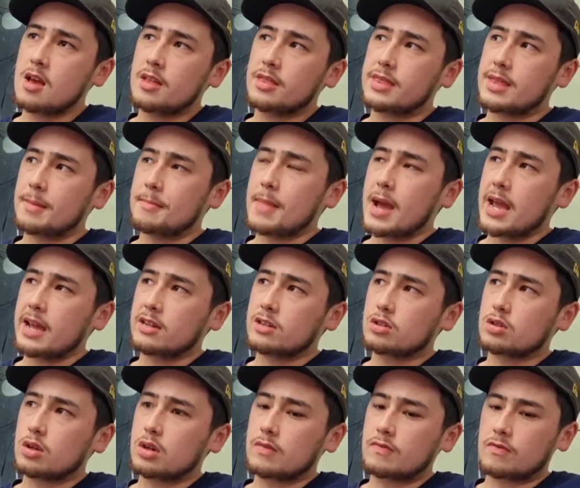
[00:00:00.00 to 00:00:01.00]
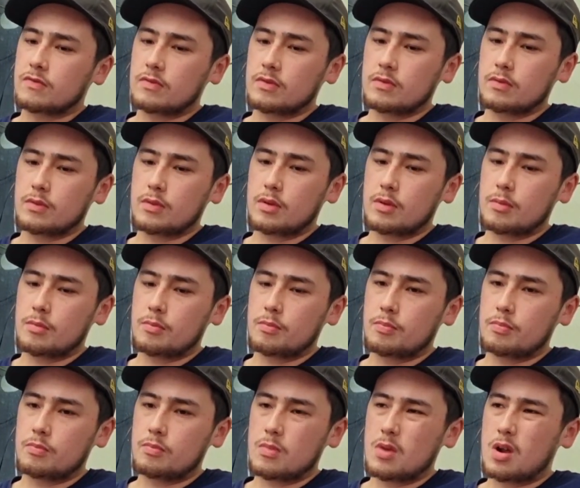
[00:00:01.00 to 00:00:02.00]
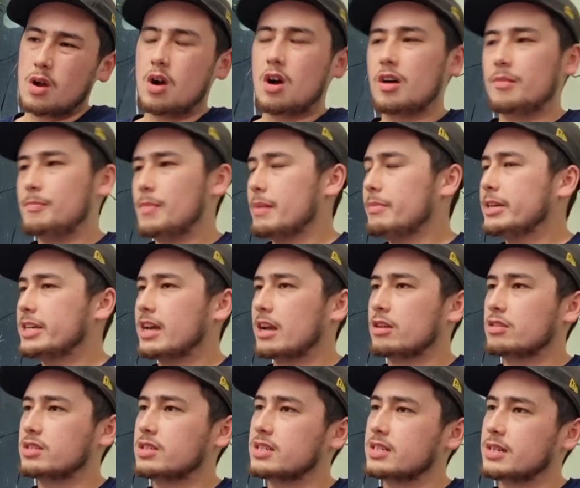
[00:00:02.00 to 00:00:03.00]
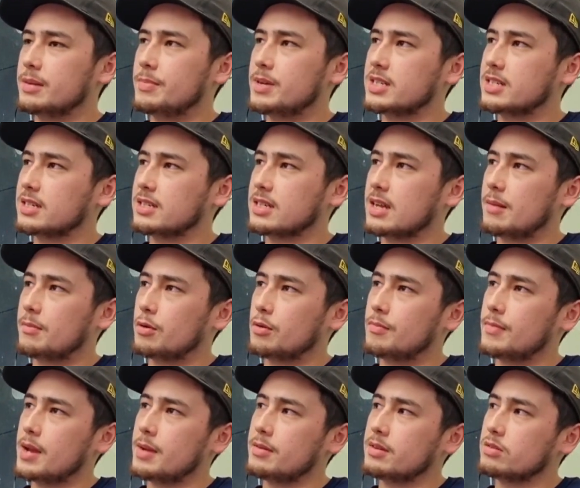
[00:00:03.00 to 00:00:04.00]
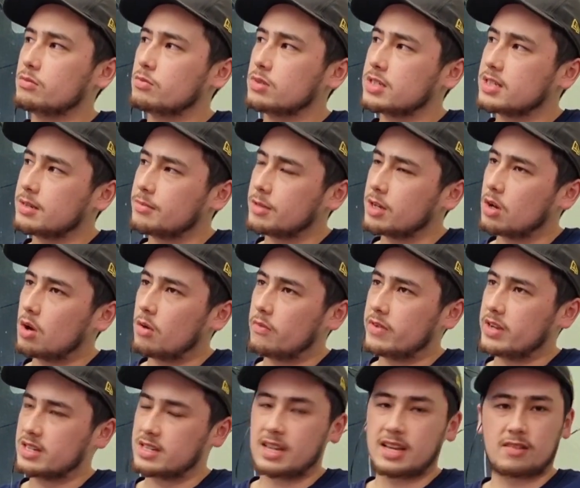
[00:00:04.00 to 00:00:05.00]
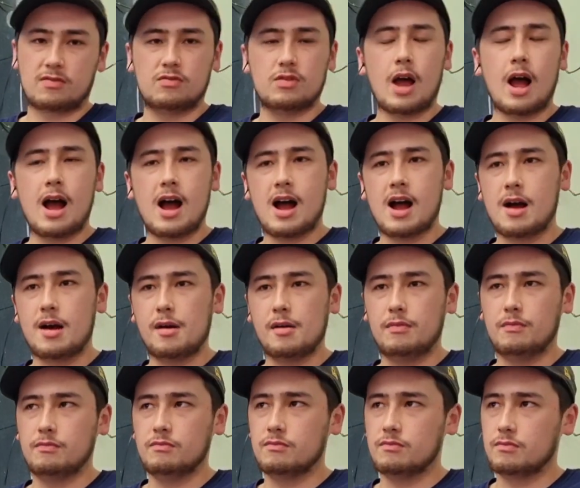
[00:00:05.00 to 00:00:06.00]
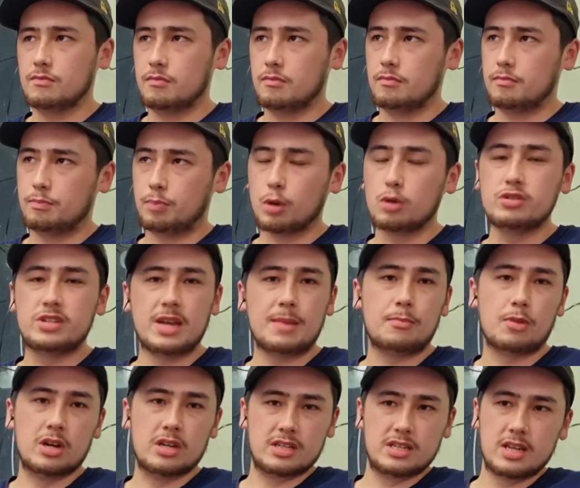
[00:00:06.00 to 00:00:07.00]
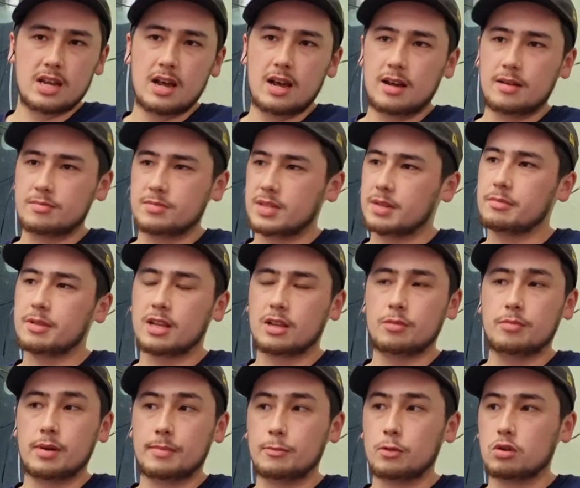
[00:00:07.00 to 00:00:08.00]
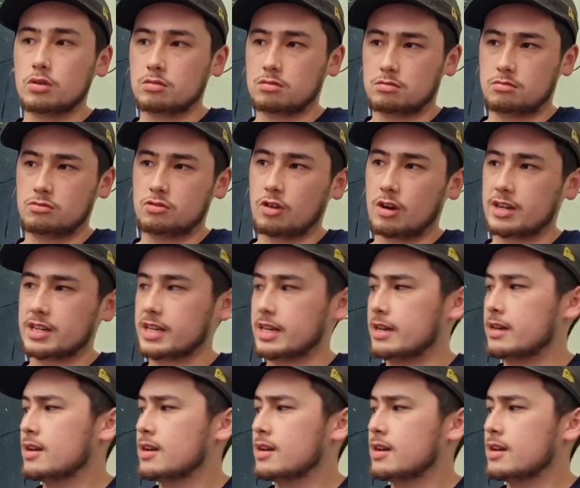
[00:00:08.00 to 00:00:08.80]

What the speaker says: The main sort of, maybe yellow isn't the best example. Maybe what's something obvious, like blue zebras, something a little bit more grunty.